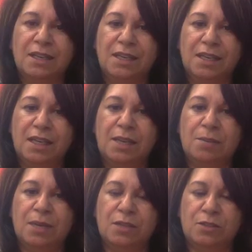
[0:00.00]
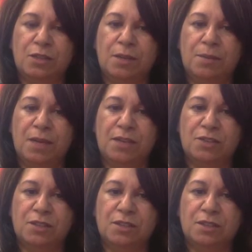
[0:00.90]
it can impact on their
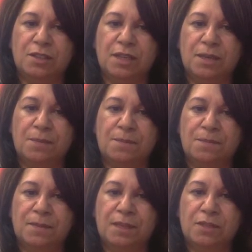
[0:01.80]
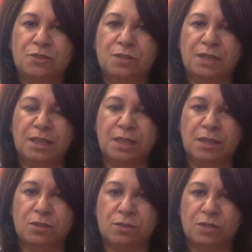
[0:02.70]
patient during their
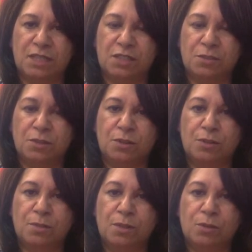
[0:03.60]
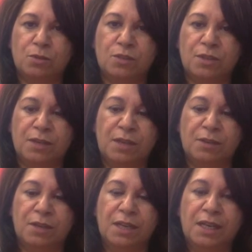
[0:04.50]
consultation with you, but also
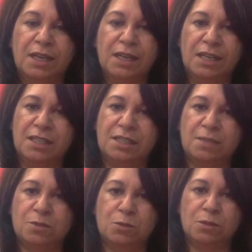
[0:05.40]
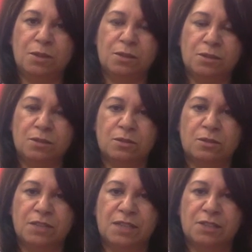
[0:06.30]
on any subsequent
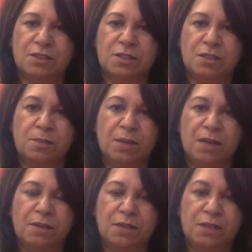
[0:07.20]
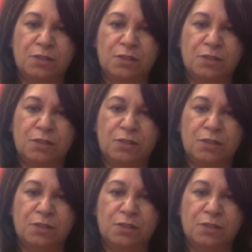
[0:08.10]
consultations as a part of their